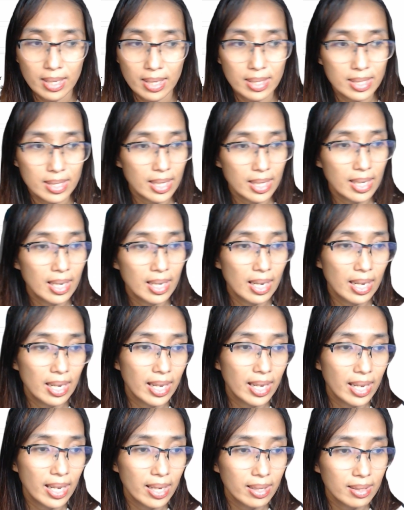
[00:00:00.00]

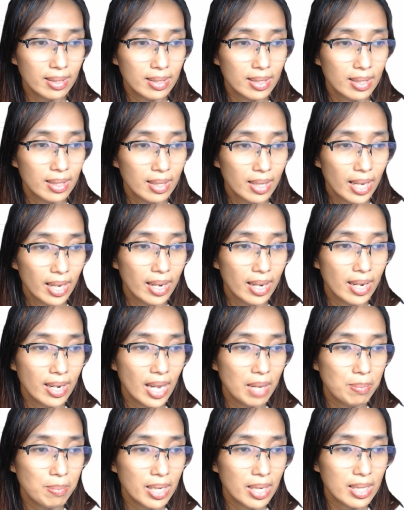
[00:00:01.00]
signaling it and
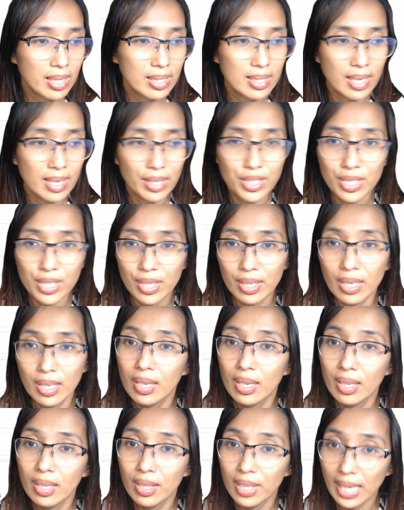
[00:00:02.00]
naming this section
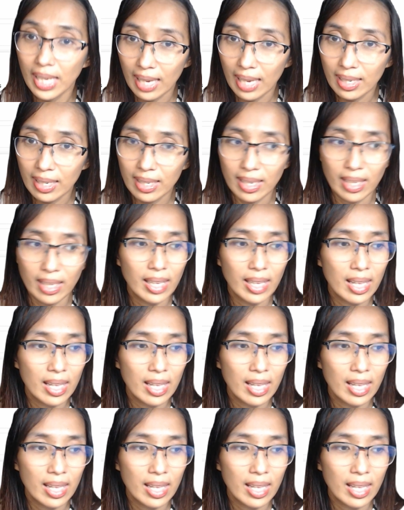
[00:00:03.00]
the candidate.